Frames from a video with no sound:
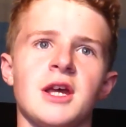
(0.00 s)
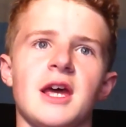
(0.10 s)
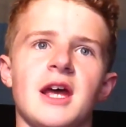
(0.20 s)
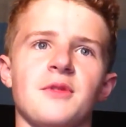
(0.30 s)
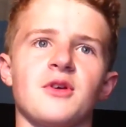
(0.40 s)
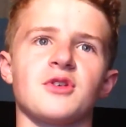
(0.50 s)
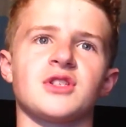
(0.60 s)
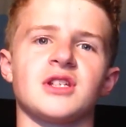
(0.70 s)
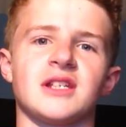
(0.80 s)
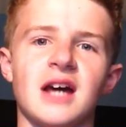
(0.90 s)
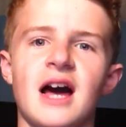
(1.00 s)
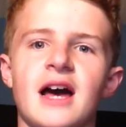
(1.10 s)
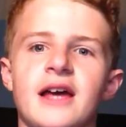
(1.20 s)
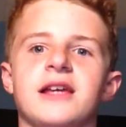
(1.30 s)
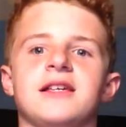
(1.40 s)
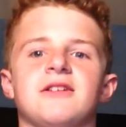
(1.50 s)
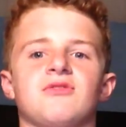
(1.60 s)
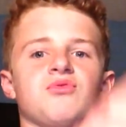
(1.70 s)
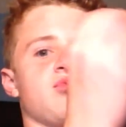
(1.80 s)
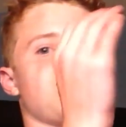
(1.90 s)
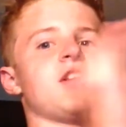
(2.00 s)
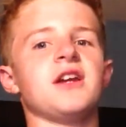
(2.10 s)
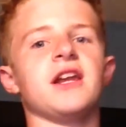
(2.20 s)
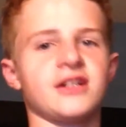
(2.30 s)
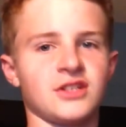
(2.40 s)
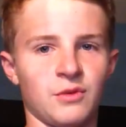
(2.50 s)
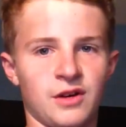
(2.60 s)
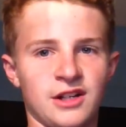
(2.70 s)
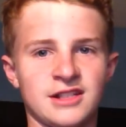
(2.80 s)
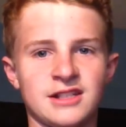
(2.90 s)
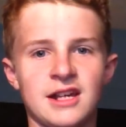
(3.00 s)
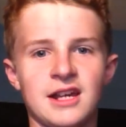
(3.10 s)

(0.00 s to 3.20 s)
And there's this guy. He sits right next to us,